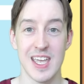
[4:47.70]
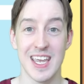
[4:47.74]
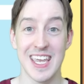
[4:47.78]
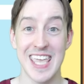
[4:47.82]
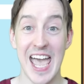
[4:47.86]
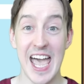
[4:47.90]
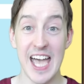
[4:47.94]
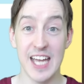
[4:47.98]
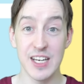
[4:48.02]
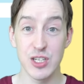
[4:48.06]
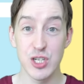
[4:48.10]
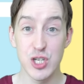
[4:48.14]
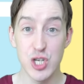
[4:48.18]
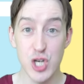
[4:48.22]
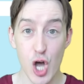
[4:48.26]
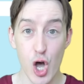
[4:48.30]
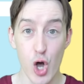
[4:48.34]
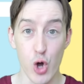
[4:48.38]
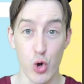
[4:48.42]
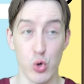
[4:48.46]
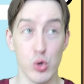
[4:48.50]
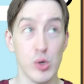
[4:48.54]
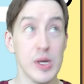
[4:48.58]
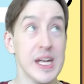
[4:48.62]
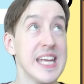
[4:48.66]
can
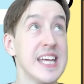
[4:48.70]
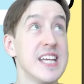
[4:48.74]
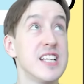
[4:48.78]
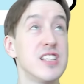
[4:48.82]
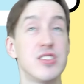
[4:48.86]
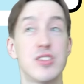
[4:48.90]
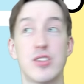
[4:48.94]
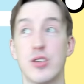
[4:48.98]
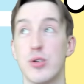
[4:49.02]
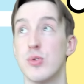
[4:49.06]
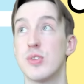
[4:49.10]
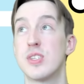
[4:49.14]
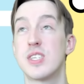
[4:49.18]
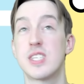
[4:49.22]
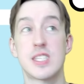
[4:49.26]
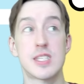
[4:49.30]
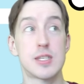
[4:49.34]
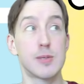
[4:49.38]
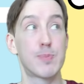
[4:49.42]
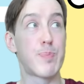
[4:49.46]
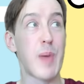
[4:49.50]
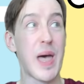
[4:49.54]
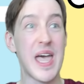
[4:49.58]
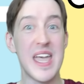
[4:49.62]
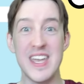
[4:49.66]
go into
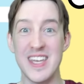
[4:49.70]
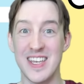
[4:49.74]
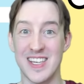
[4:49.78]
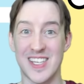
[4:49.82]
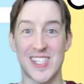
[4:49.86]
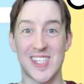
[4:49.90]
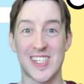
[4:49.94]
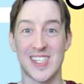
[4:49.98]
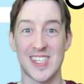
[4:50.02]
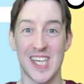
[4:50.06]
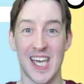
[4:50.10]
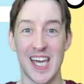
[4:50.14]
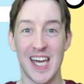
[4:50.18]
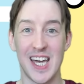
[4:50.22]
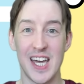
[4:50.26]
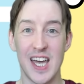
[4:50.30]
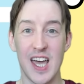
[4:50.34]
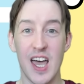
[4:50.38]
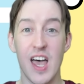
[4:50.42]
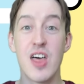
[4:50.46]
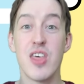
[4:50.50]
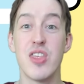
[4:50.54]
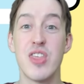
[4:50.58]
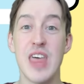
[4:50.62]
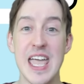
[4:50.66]
space.
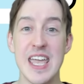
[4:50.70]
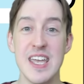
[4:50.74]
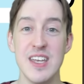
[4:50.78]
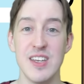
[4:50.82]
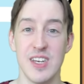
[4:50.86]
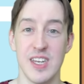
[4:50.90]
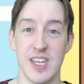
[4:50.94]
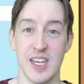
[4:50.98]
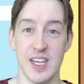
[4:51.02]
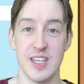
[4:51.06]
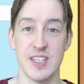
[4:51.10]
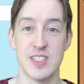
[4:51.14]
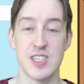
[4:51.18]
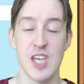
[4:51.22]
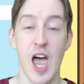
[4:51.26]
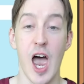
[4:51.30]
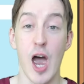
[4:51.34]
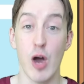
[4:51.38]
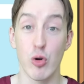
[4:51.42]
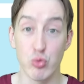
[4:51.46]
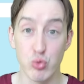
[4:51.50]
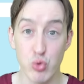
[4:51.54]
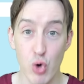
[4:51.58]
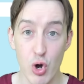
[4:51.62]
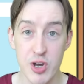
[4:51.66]
They need
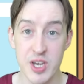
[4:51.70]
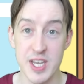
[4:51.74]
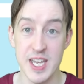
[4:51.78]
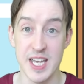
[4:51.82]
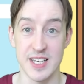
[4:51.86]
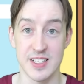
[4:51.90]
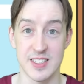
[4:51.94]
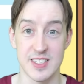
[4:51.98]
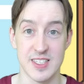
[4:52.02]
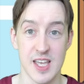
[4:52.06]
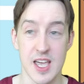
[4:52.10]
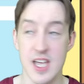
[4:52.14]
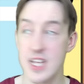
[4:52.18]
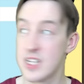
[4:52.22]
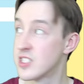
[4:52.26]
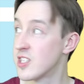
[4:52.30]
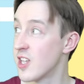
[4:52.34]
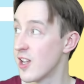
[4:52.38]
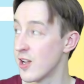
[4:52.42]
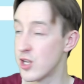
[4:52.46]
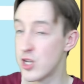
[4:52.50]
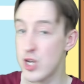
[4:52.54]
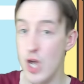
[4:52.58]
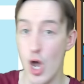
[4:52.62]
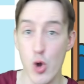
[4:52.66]
a rocket
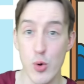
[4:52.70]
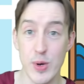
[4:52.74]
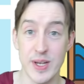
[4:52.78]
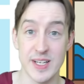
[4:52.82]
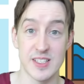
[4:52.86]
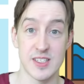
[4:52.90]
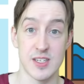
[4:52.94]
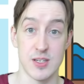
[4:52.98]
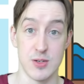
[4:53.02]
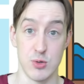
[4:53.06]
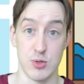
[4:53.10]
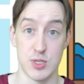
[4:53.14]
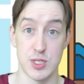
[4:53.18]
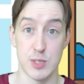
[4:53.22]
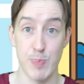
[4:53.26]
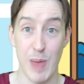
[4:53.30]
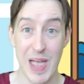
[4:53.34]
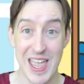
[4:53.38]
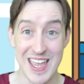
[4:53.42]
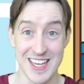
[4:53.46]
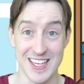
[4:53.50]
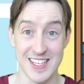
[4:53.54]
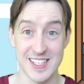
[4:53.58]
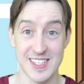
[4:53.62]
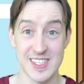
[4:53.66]
to go into
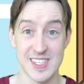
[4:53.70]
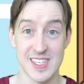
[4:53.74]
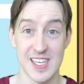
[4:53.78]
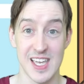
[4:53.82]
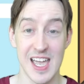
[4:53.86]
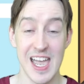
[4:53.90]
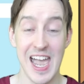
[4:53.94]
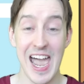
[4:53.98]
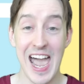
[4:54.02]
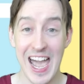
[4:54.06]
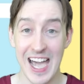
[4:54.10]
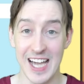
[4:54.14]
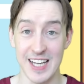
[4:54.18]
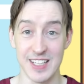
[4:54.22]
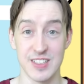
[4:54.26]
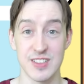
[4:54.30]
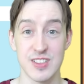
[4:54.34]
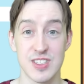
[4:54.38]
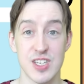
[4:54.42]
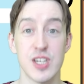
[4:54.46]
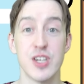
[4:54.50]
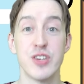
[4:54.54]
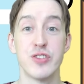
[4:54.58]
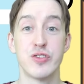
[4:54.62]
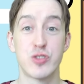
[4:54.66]
space
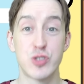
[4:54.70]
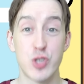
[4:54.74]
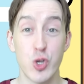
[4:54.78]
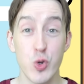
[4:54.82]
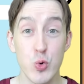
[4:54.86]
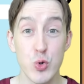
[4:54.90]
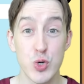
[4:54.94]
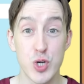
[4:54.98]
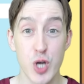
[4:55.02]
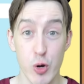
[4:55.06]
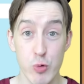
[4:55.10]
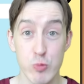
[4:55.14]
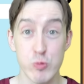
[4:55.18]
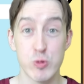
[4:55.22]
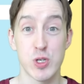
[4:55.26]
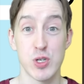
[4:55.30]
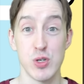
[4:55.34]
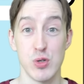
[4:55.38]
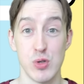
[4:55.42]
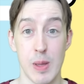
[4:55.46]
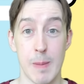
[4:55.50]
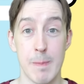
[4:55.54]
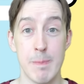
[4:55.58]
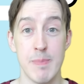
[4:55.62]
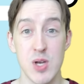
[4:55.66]
and to go
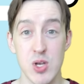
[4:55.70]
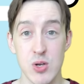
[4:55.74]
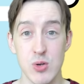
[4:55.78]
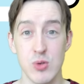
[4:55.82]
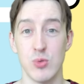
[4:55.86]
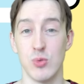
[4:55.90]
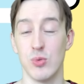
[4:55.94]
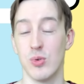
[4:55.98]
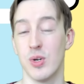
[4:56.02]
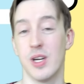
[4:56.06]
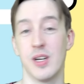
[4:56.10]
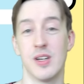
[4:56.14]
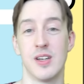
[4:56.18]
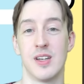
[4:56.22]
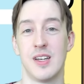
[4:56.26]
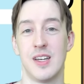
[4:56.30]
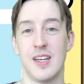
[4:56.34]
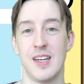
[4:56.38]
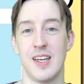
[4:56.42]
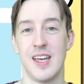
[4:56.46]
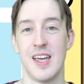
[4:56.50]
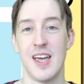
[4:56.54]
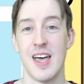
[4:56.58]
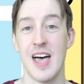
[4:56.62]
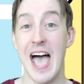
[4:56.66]
to the moon.
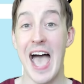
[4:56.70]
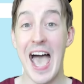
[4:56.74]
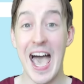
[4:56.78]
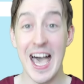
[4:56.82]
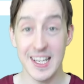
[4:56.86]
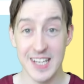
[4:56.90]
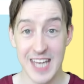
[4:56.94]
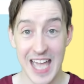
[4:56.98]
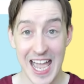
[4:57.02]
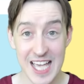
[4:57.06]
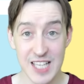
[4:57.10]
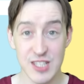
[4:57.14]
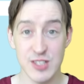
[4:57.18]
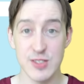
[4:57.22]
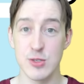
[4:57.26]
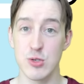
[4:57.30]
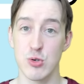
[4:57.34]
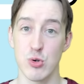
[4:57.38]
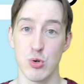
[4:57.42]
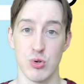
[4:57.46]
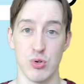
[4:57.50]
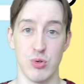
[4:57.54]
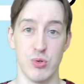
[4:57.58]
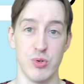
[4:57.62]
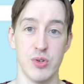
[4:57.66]
An
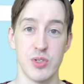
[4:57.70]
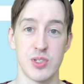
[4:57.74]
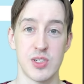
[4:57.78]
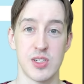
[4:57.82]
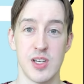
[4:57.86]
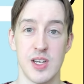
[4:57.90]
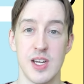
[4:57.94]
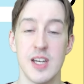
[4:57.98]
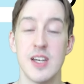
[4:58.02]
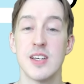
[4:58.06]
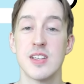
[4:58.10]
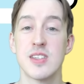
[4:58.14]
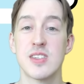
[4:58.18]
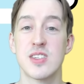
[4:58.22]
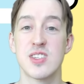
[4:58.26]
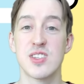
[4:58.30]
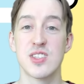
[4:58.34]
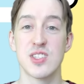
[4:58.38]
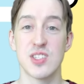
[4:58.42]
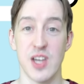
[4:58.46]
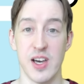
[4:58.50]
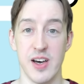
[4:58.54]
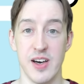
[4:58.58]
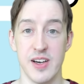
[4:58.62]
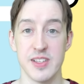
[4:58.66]
astronaut
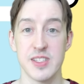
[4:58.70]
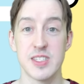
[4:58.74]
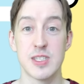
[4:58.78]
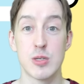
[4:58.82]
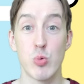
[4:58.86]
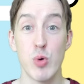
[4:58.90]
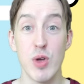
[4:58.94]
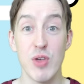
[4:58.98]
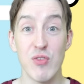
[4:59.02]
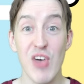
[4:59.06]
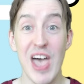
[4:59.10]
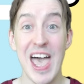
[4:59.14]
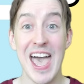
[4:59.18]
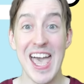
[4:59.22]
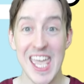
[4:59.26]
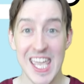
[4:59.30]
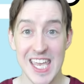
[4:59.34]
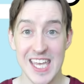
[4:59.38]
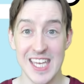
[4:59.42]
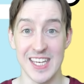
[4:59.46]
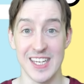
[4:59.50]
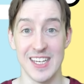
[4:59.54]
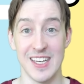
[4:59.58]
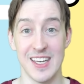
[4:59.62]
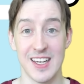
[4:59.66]
starts with
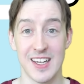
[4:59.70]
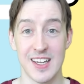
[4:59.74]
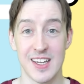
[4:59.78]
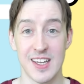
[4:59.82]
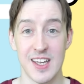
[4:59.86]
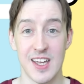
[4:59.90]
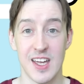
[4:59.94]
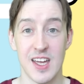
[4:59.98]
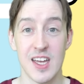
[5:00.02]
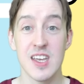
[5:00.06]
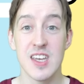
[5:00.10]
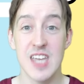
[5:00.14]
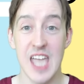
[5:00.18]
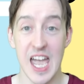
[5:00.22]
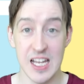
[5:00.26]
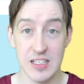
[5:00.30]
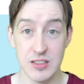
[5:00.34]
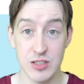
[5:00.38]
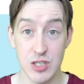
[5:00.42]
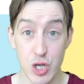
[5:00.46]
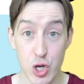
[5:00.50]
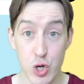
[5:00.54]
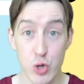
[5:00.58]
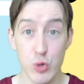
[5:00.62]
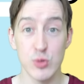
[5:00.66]
A.
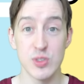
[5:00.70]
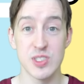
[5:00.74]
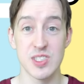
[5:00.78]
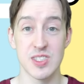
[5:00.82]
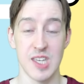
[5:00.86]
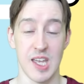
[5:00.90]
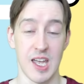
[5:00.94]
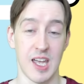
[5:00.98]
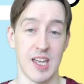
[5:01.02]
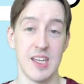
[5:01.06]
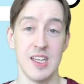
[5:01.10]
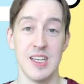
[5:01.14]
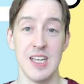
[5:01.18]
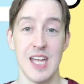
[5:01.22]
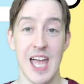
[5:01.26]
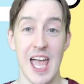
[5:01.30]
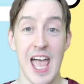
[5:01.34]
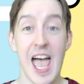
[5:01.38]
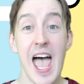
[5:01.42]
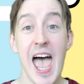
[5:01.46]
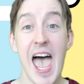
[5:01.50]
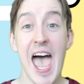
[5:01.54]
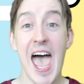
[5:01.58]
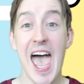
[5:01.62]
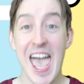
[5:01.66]
Can you say
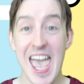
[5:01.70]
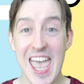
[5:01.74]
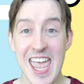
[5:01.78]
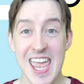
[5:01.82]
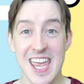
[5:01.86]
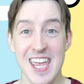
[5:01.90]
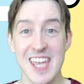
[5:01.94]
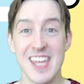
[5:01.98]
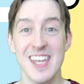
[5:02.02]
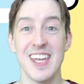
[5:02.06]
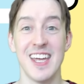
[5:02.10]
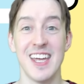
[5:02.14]
A